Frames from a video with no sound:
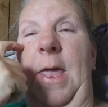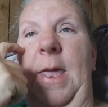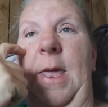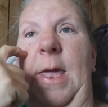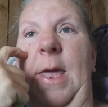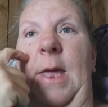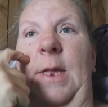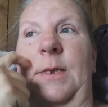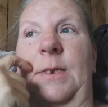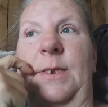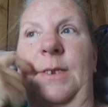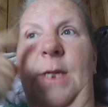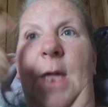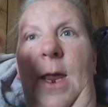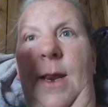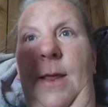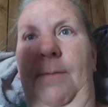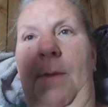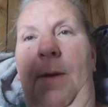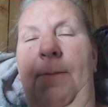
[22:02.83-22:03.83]
it's
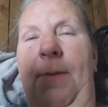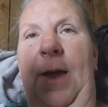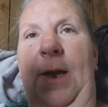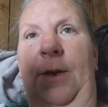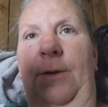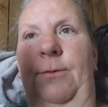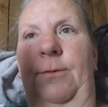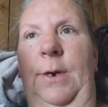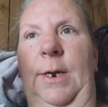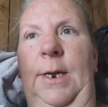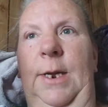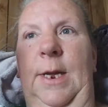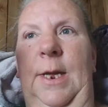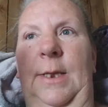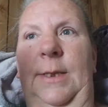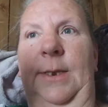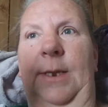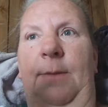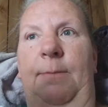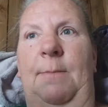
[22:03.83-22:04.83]
not in my pantry.
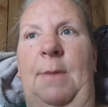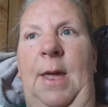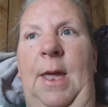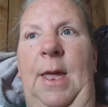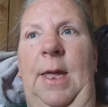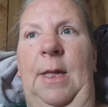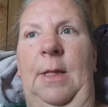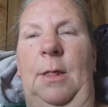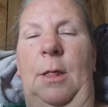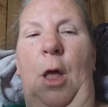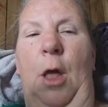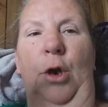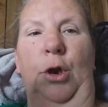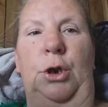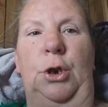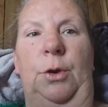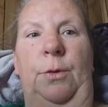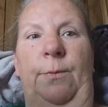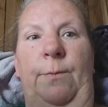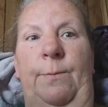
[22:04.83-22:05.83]
It's in my
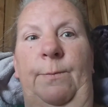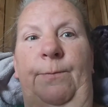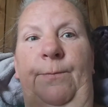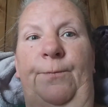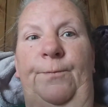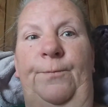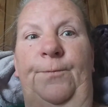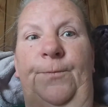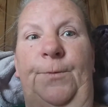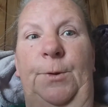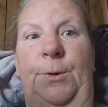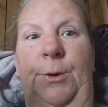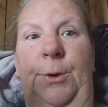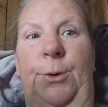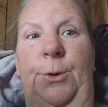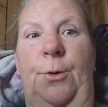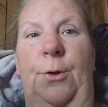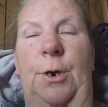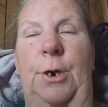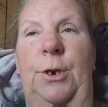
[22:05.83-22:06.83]
long-term food
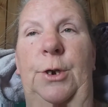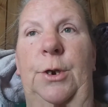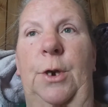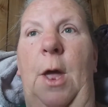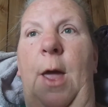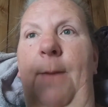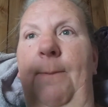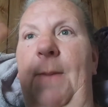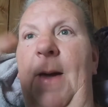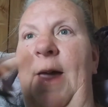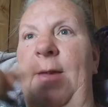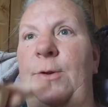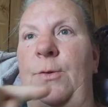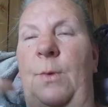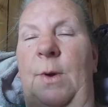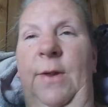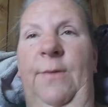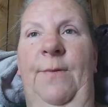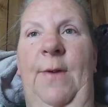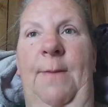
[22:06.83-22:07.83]
storage. I buy
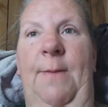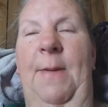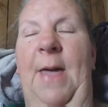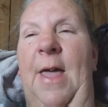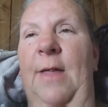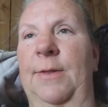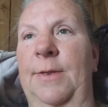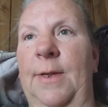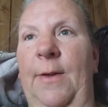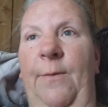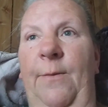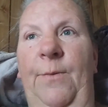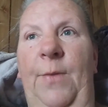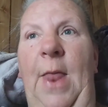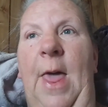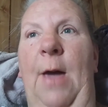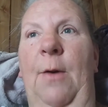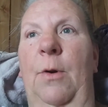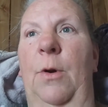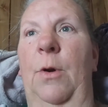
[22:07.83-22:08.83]
25 pounds of
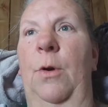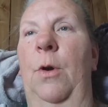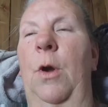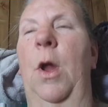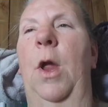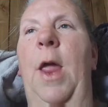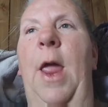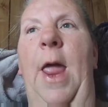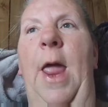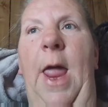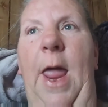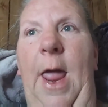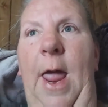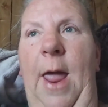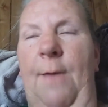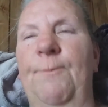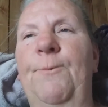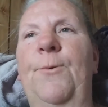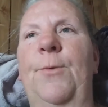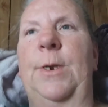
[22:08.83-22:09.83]
flour
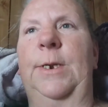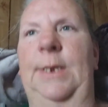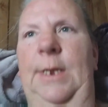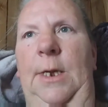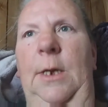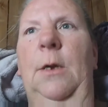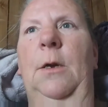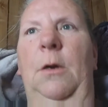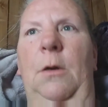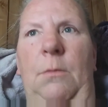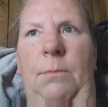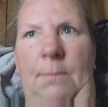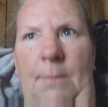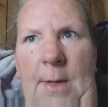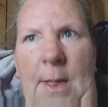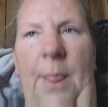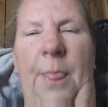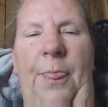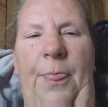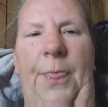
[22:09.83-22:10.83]
every single
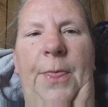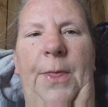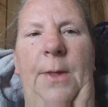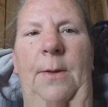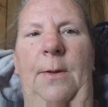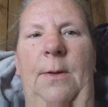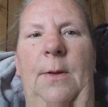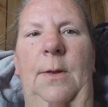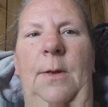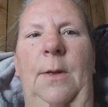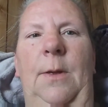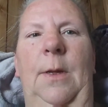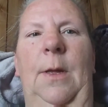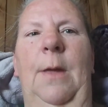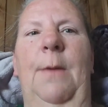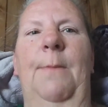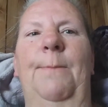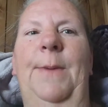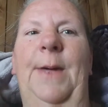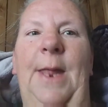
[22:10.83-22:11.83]
month.
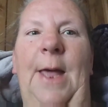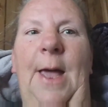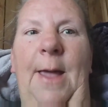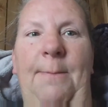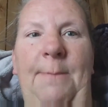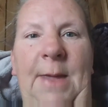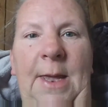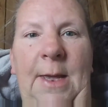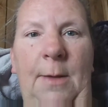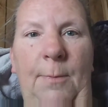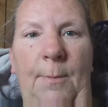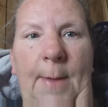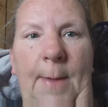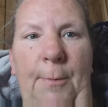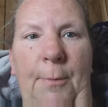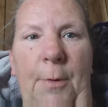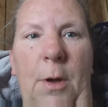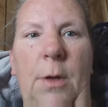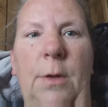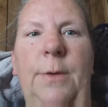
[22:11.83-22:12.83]
But I make my
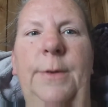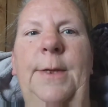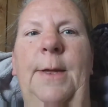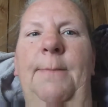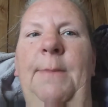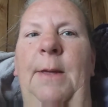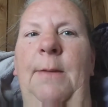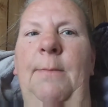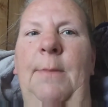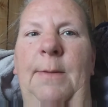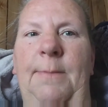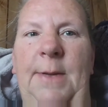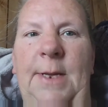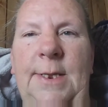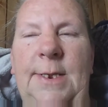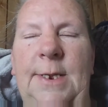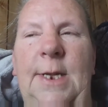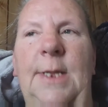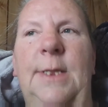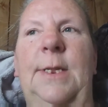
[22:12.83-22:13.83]
rolls, I make my
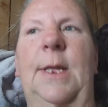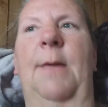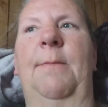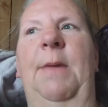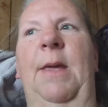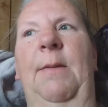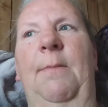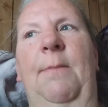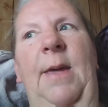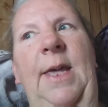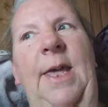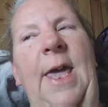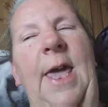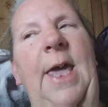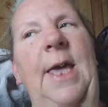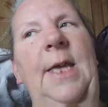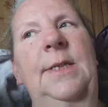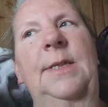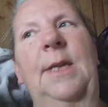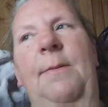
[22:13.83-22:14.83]
biscuits, I make my
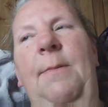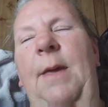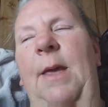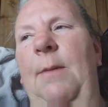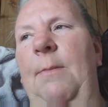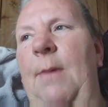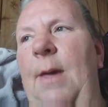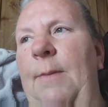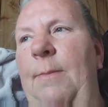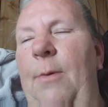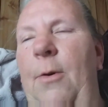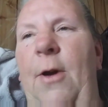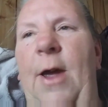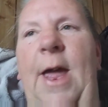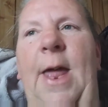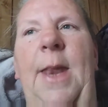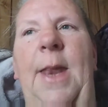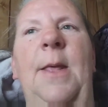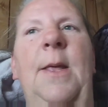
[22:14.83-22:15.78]
cakes, I make my bread.